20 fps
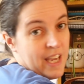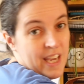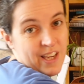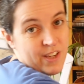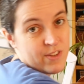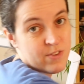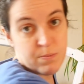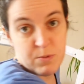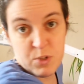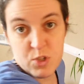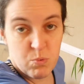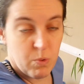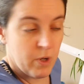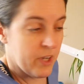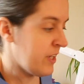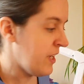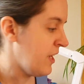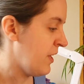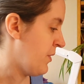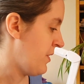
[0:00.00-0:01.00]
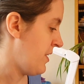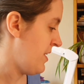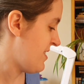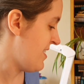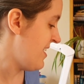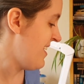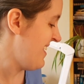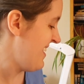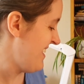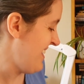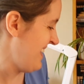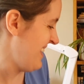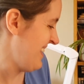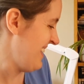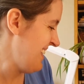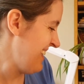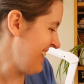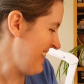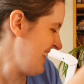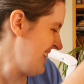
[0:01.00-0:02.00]
because I'm just working on it.
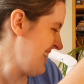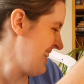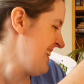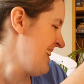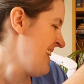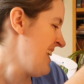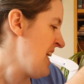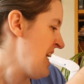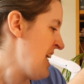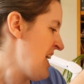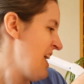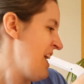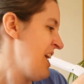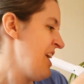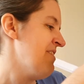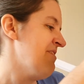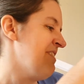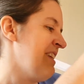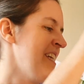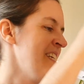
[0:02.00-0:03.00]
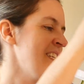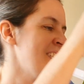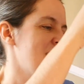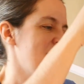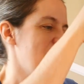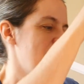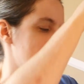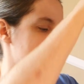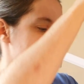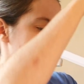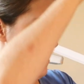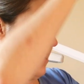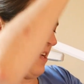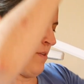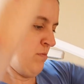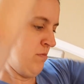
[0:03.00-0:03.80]
Here it is. So